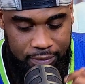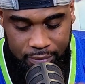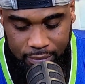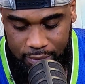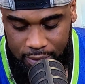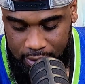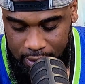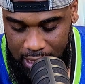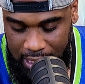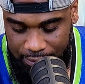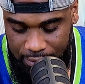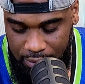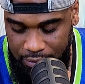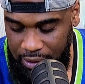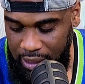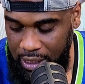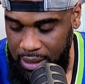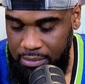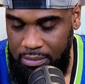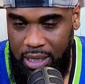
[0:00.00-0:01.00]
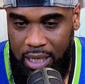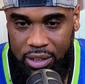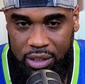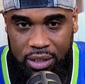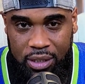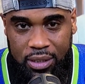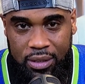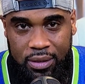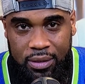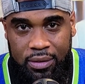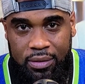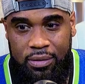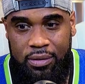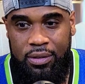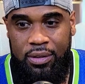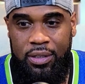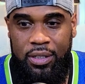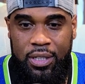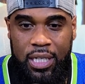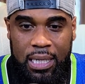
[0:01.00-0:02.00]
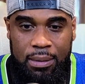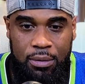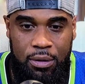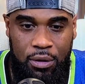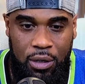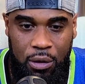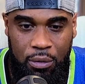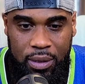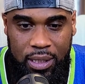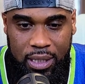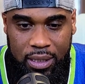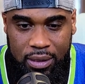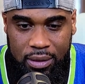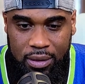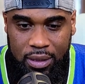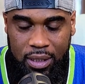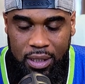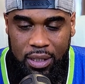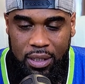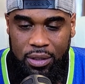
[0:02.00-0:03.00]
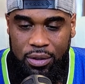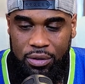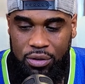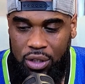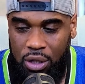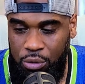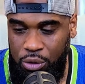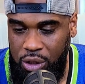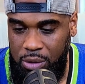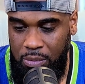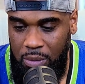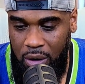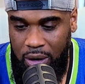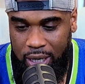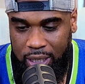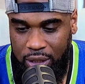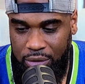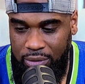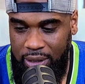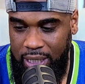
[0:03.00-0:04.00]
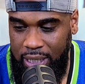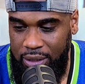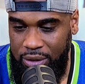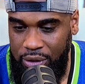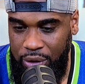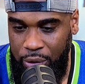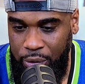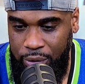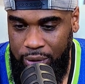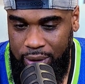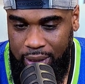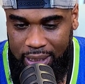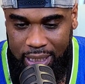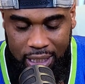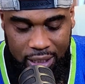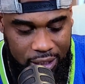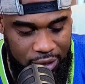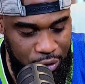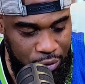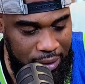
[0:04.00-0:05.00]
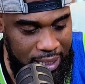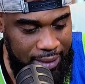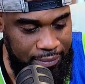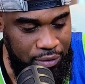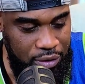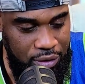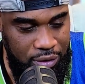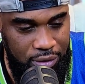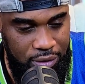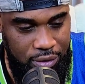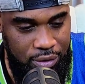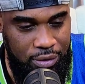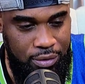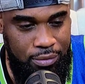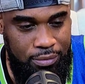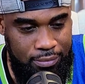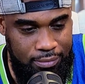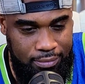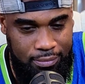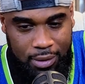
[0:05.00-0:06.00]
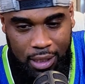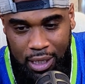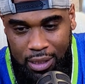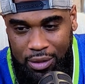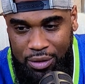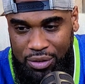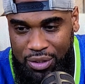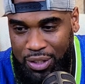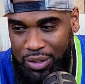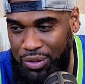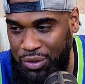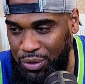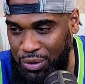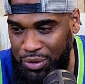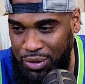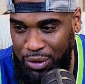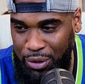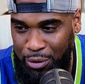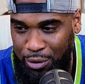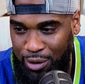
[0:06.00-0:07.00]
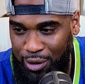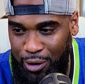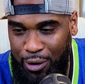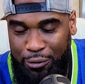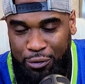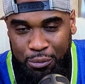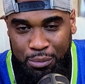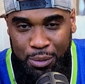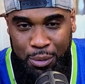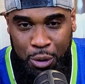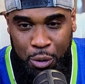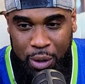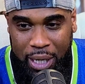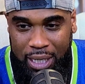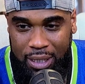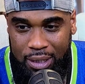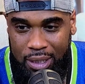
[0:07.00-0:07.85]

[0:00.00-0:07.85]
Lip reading: Love you very much, and you keep growing, and you're so smart at 3 years old. And I think because you have other sisters, so you learn from them quick.